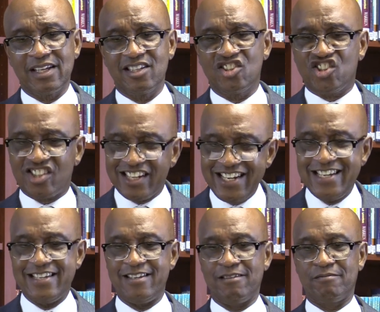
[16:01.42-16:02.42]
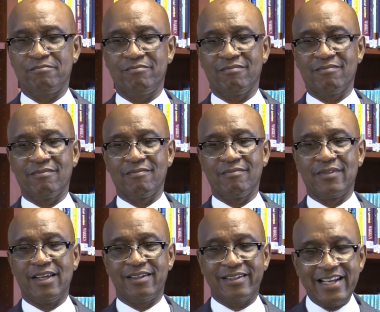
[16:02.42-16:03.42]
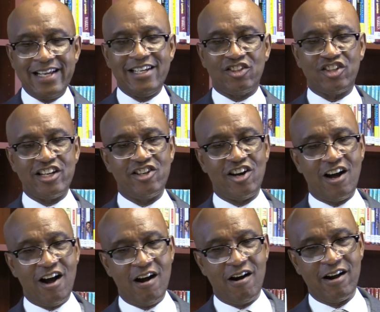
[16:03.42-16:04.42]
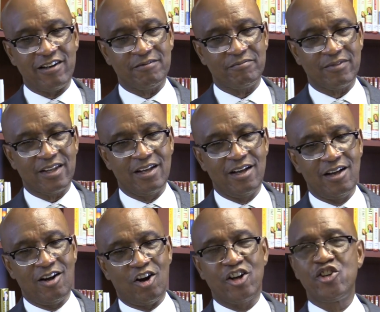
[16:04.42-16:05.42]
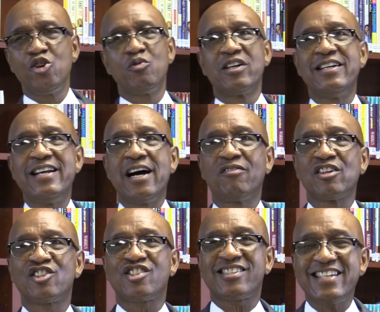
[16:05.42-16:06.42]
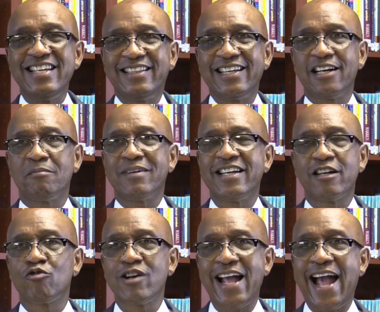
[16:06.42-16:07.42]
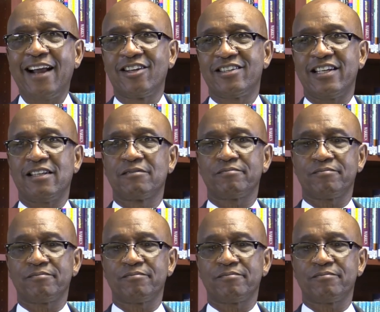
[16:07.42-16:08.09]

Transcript: See things in your heart, or you will never see them in reality.